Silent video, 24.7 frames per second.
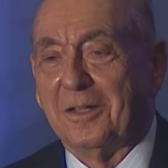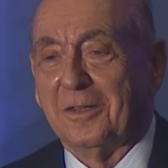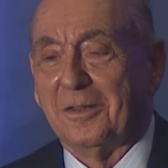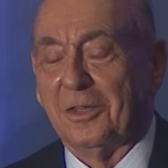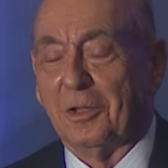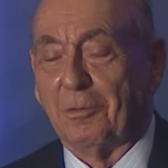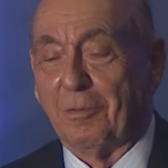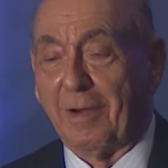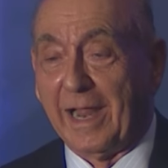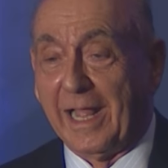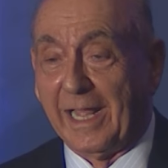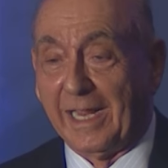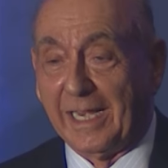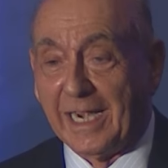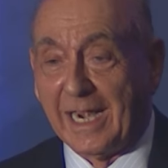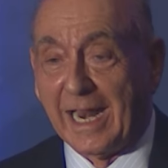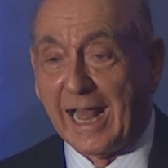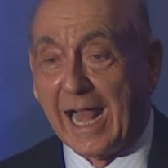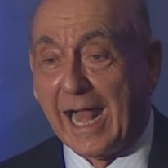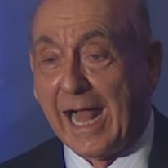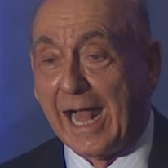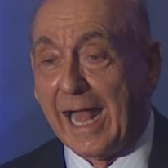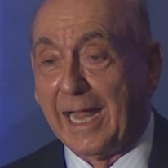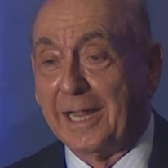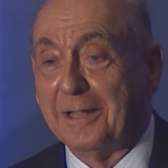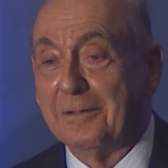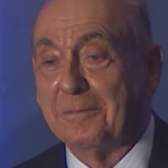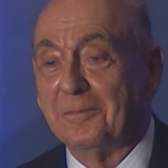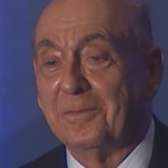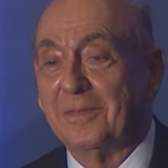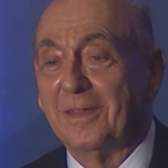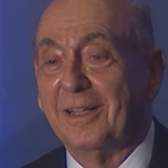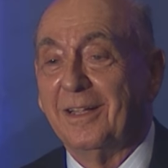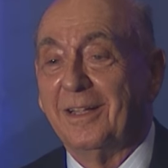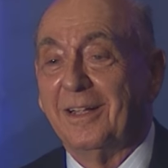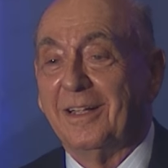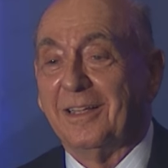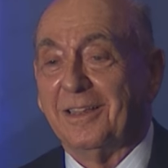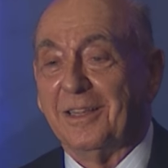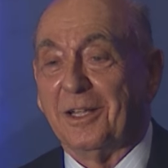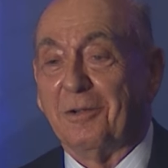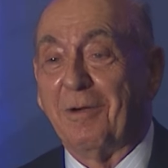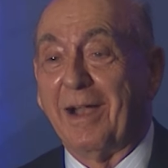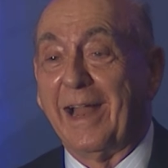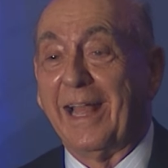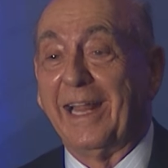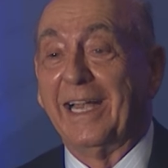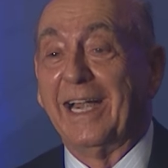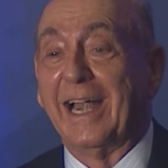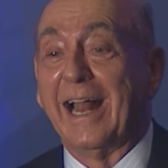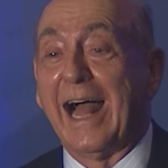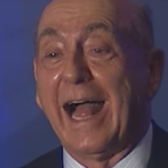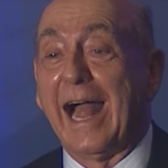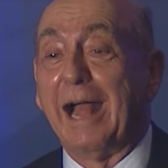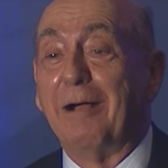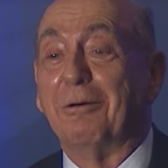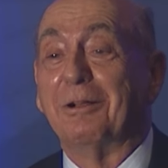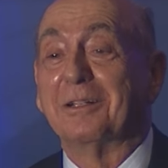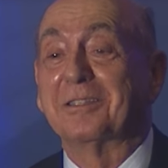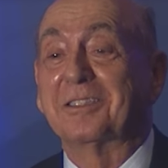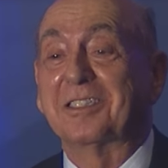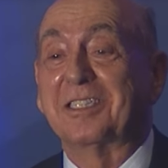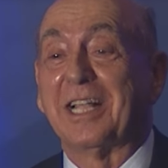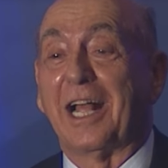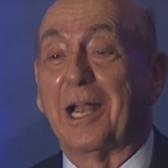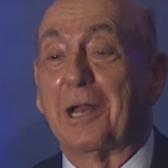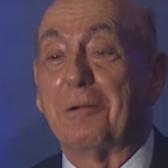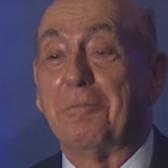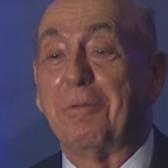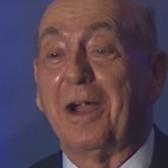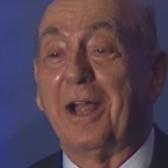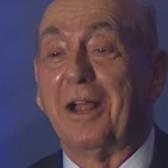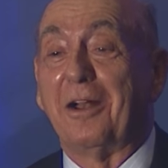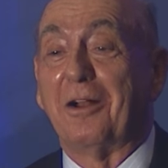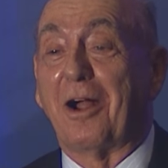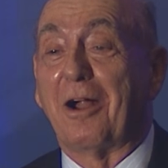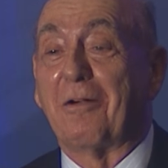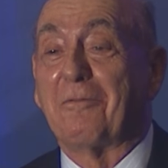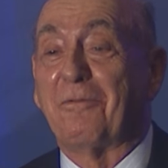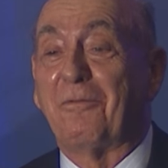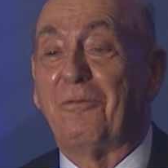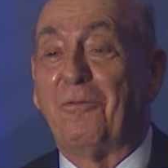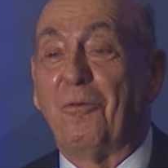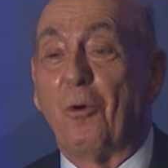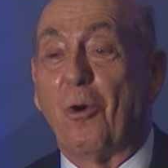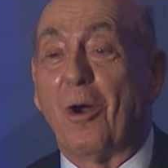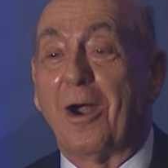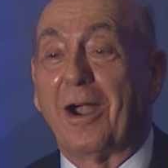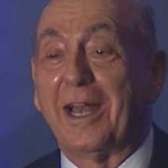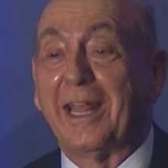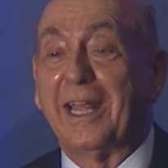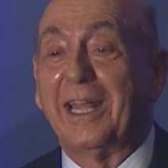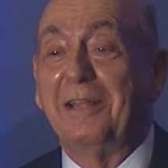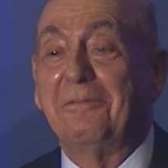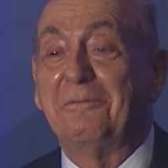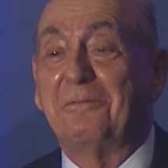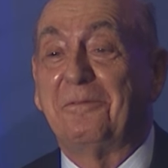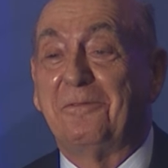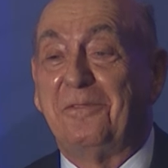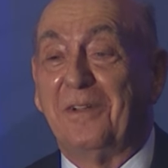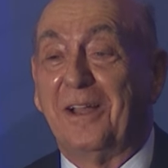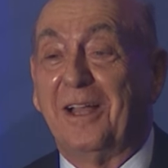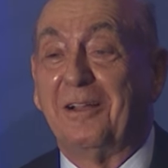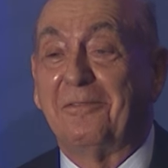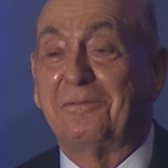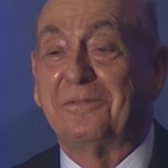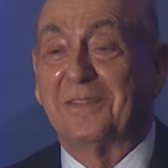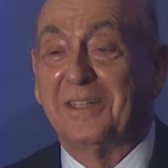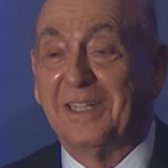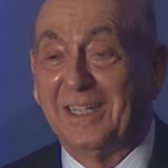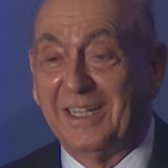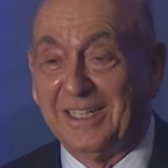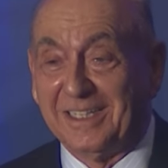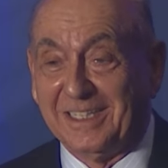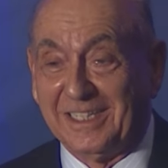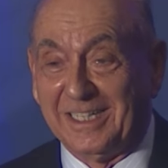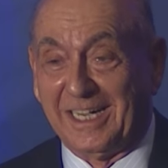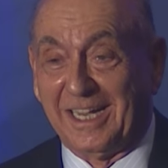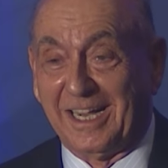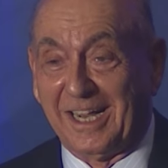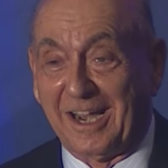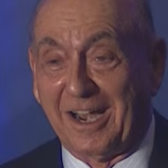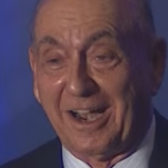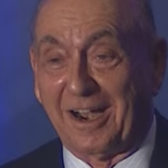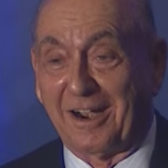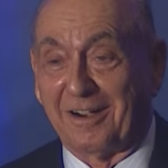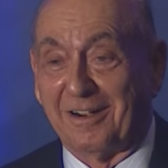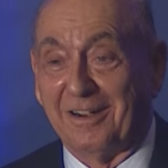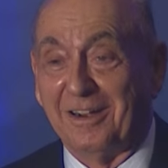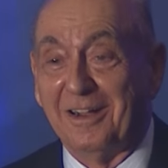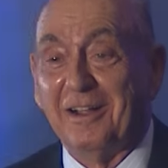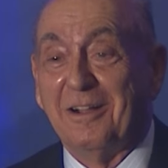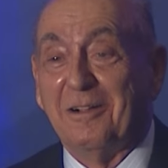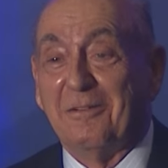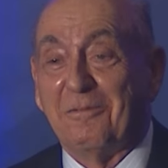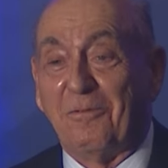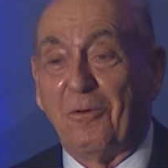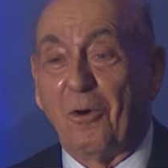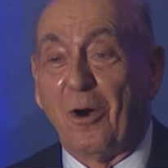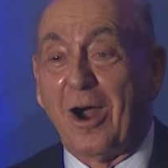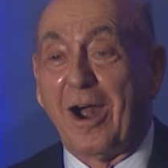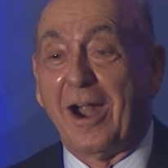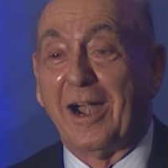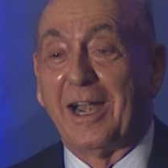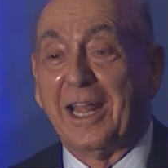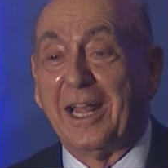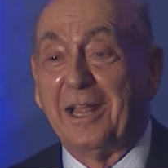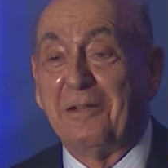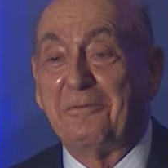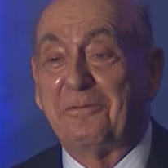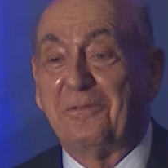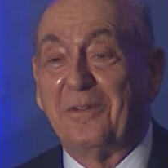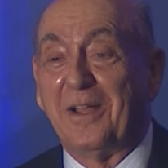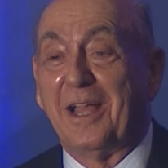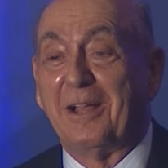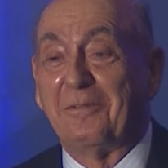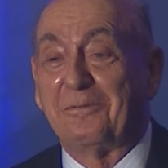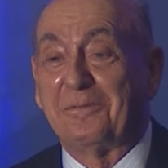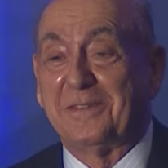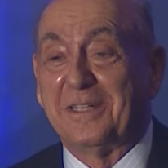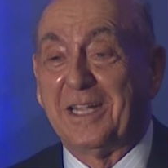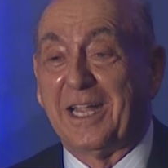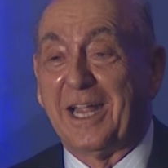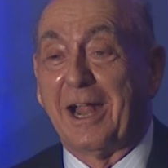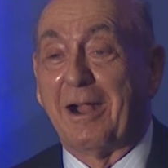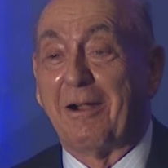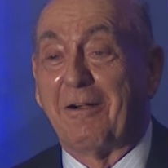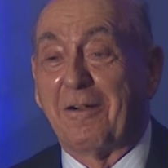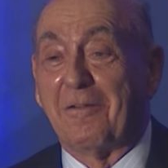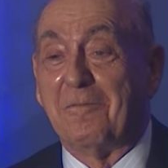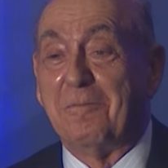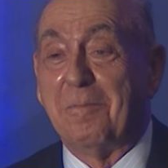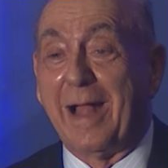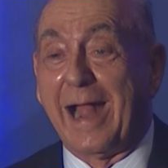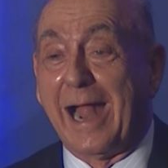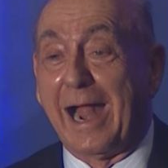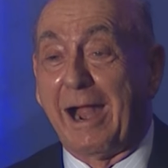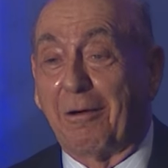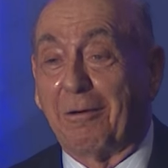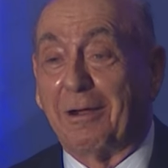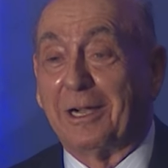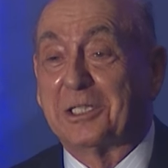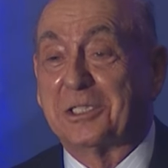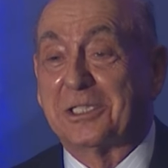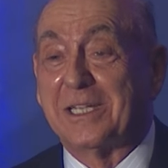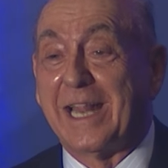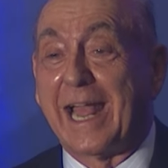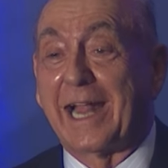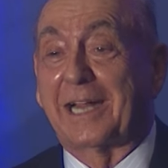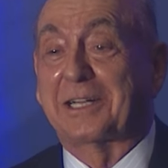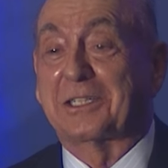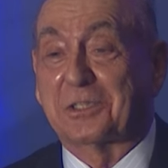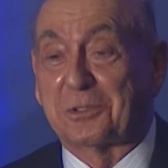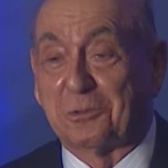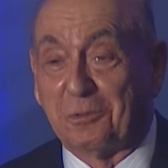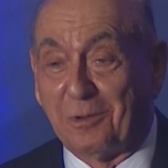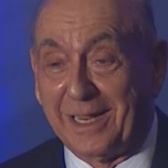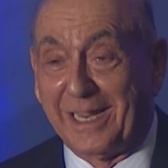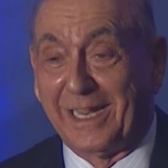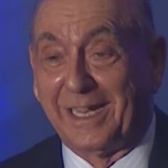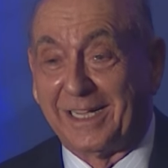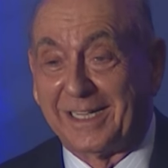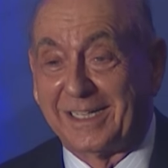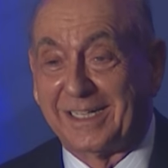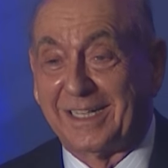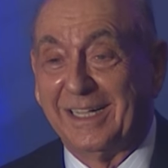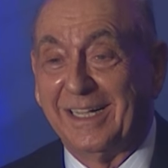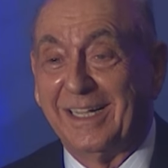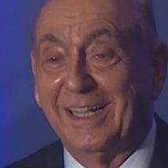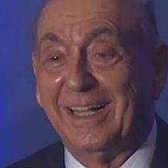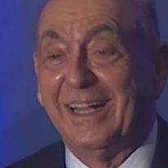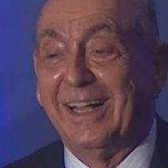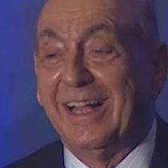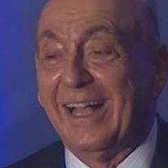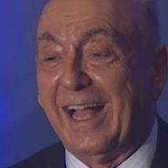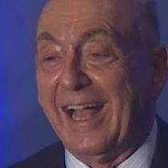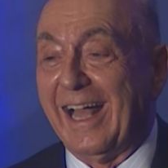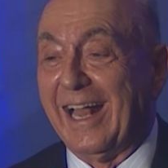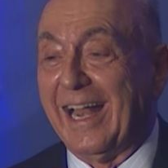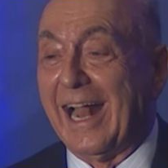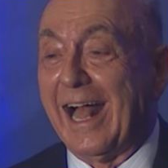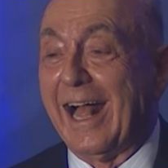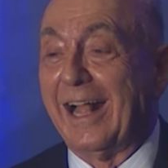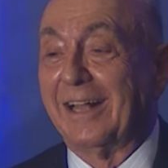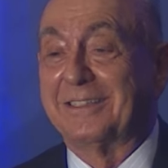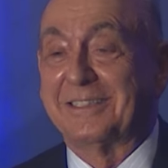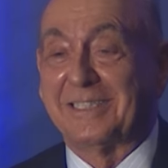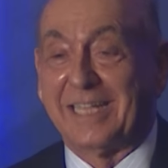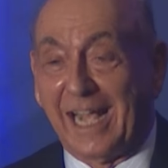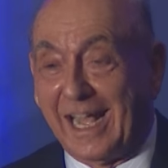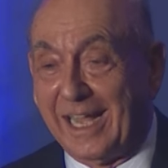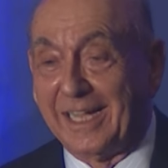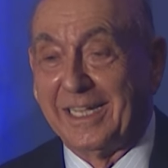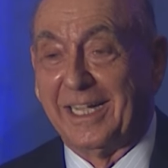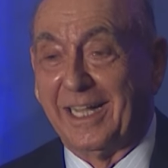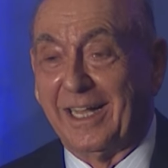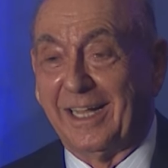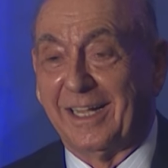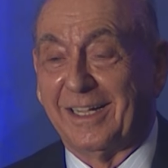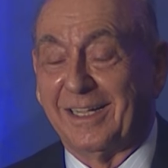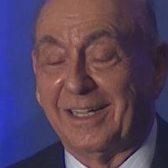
Lorraine and I will celebrate our 45th year. 45th year of marriage next week. And I'll tell you,